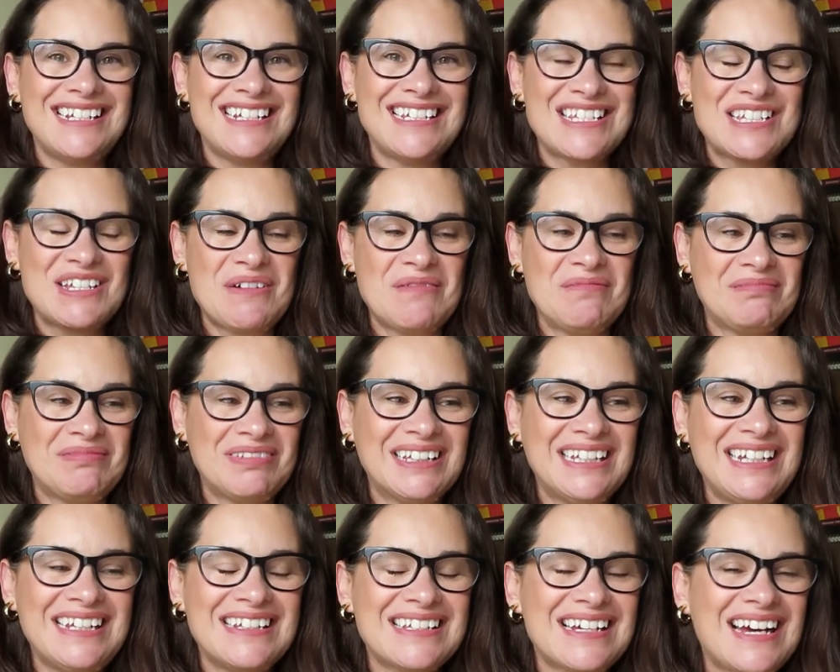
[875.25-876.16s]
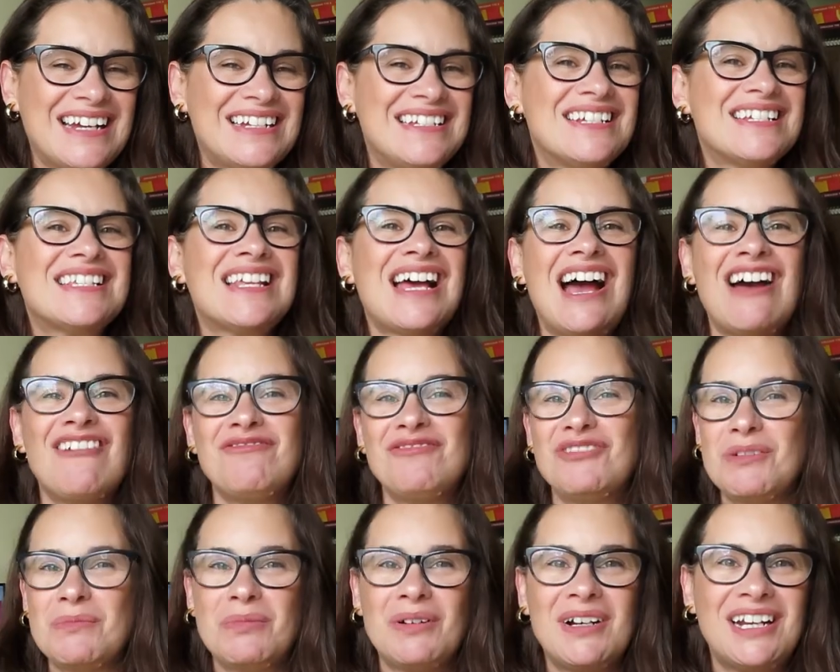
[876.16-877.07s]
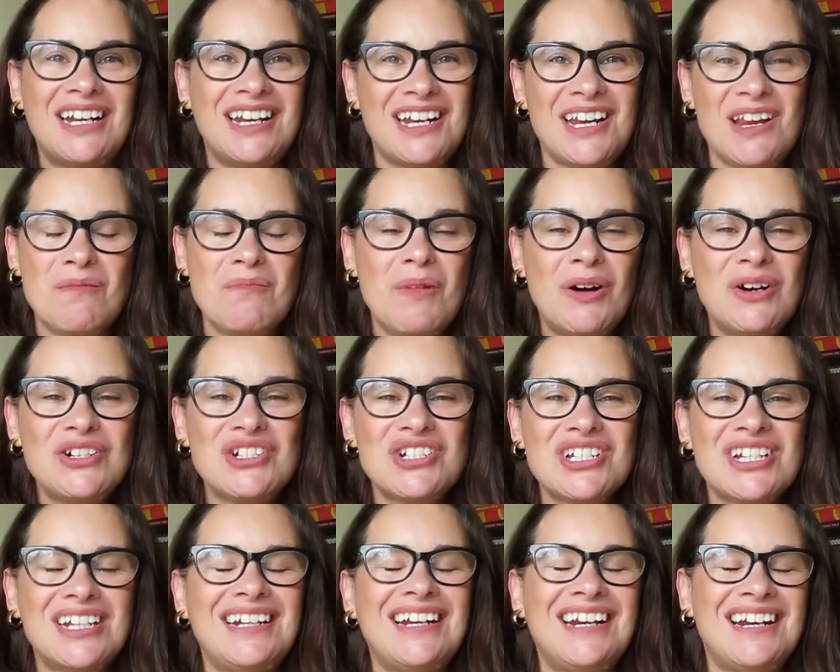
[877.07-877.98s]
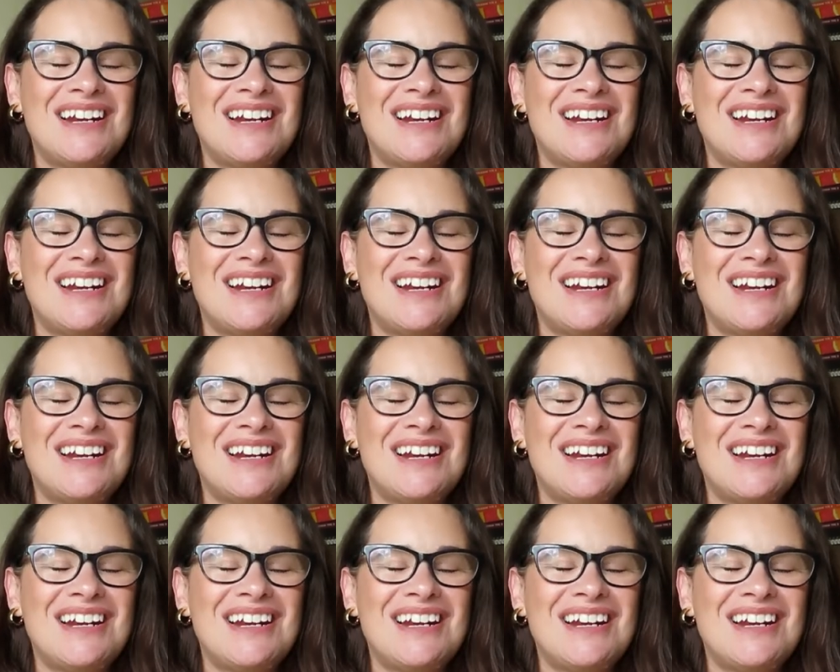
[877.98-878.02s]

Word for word: It's complete. I just have to put it in motion,